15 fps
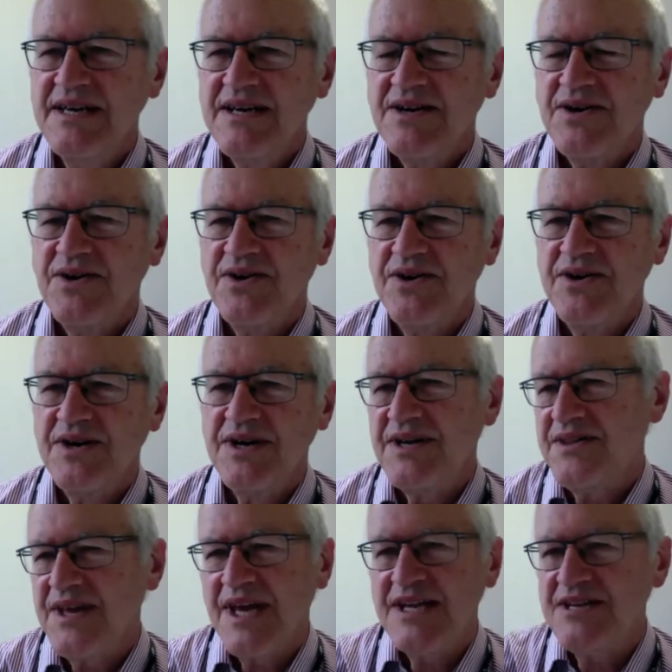Or
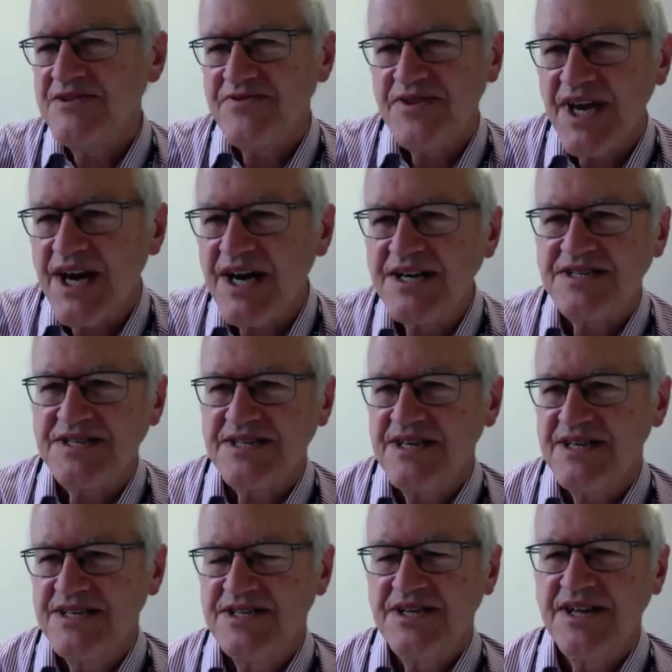at the end of the Ice
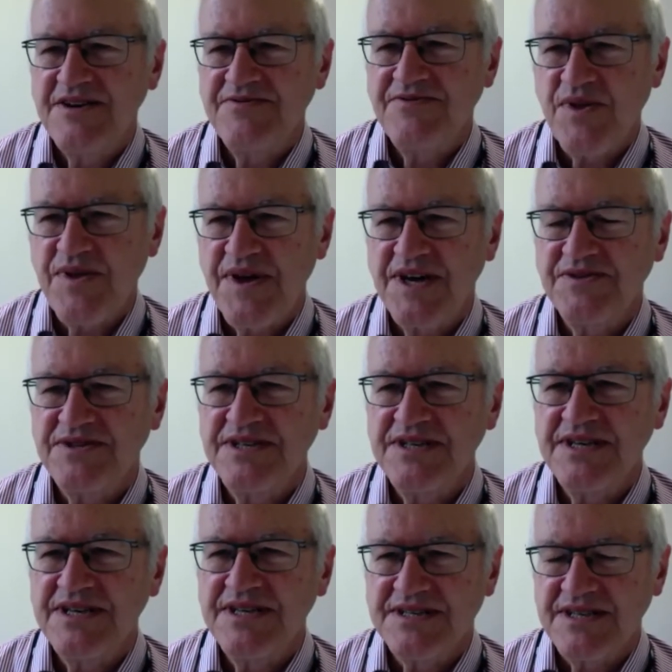Age, 11,000
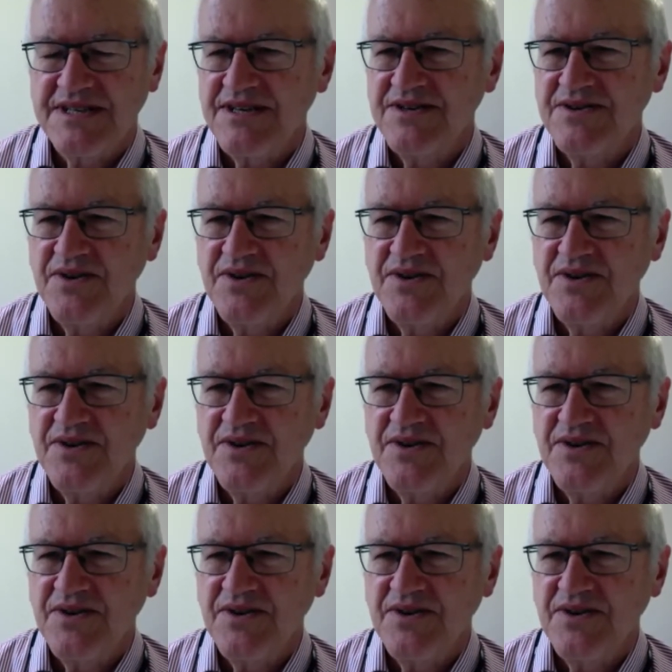years ago,